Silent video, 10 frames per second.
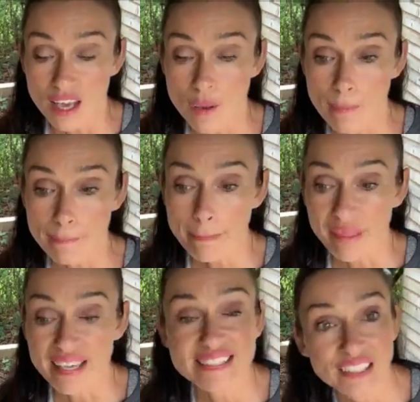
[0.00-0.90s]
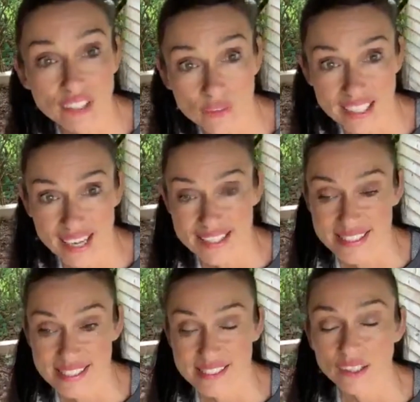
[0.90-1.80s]
It's the lauric
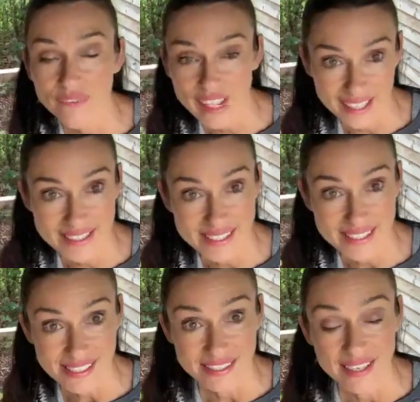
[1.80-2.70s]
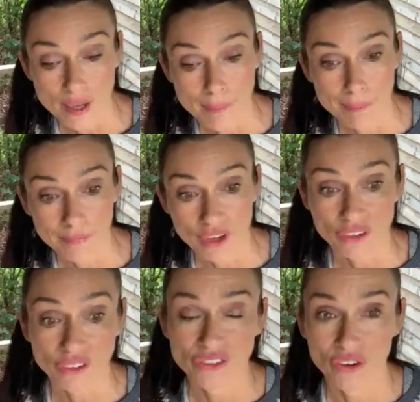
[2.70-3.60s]
acid. Lauric acid in
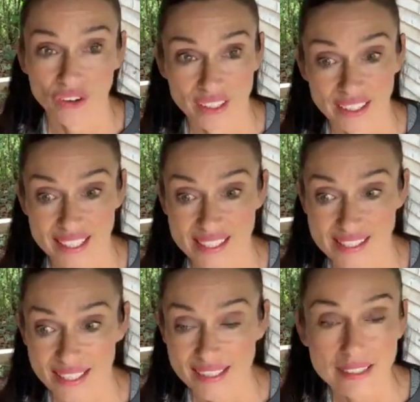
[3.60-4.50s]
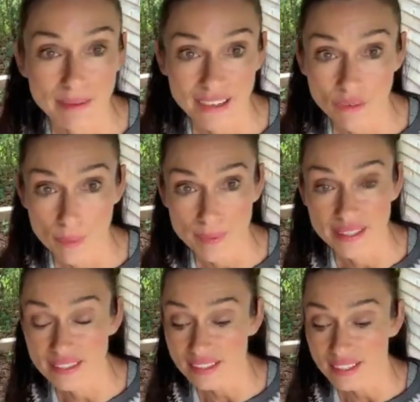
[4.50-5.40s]
coconut oil is
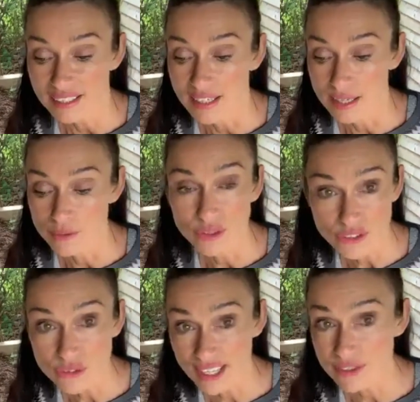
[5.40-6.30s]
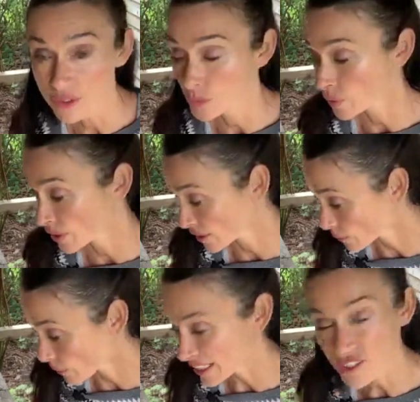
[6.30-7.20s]
antimicrobial, so that does work
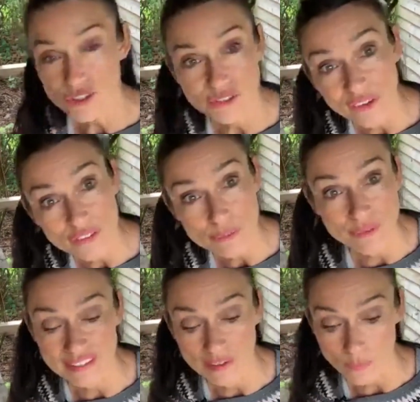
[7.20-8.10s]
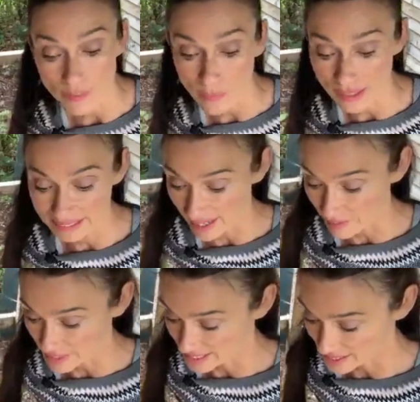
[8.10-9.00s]
as well. It's just not something that we at Wild
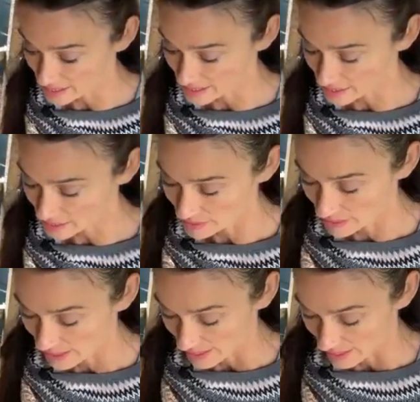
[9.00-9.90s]
Harvest are